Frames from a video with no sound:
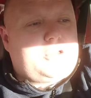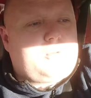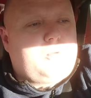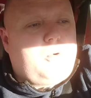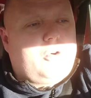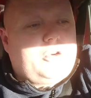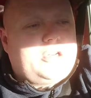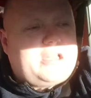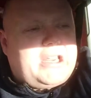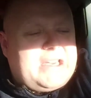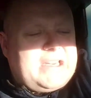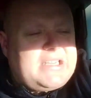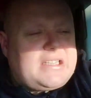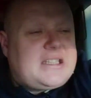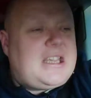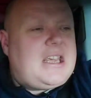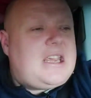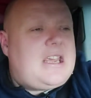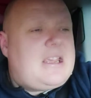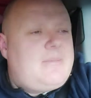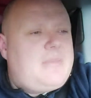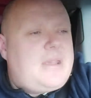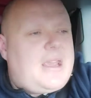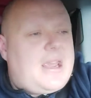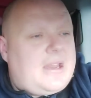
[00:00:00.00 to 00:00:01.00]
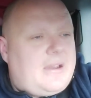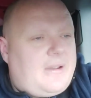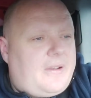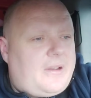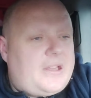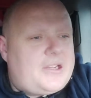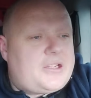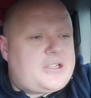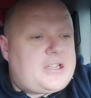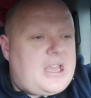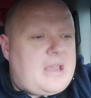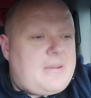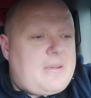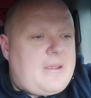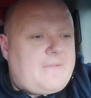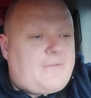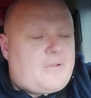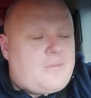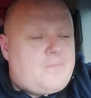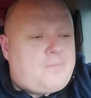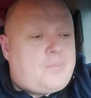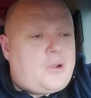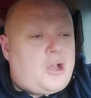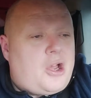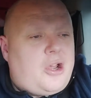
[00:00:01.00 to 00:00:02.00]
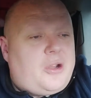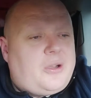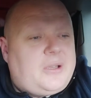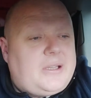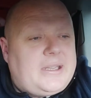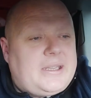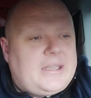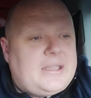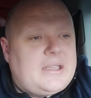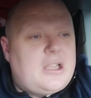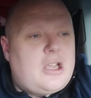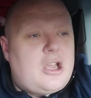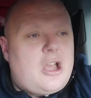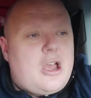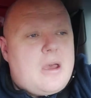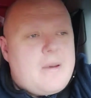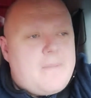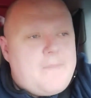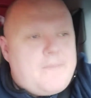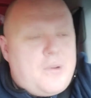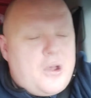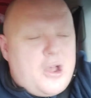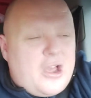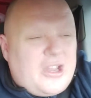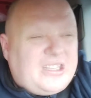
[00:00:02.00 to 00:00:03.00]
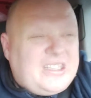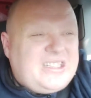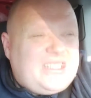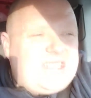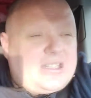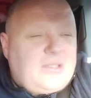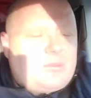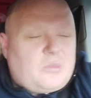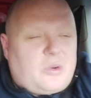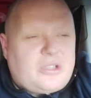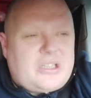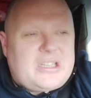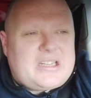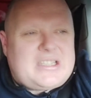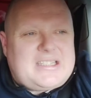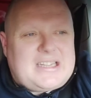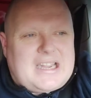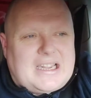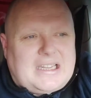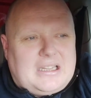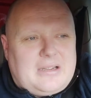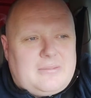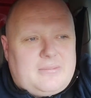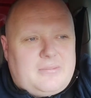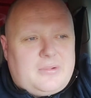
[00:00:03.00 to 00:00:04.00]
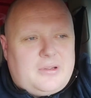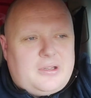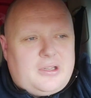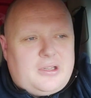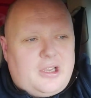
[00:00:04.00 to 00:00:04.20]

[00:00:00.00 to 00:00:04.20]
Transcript: Wood, he's came in from Burnley. Burnley didn't want to sell him.